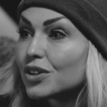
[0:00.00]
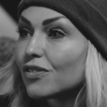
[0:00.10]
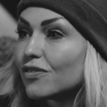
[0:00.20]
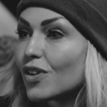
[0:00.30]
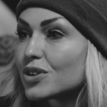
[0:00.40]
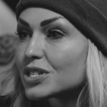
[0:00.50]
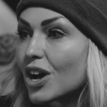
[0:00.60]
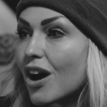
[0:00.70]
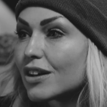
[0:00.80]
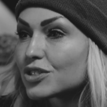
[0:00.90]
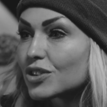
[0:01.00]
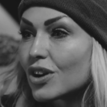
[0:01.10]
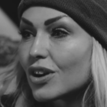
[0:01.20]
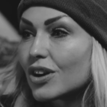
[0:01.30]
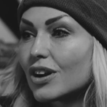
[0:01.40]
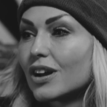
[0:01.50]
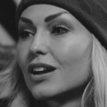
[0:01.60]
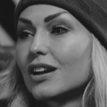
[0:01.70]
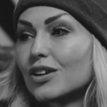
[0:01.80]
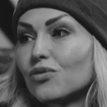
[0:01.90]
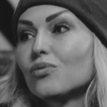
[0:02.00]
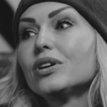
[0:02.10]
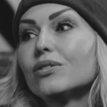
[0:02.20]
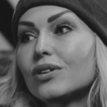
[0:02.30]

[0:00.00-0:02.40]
Your first concert, real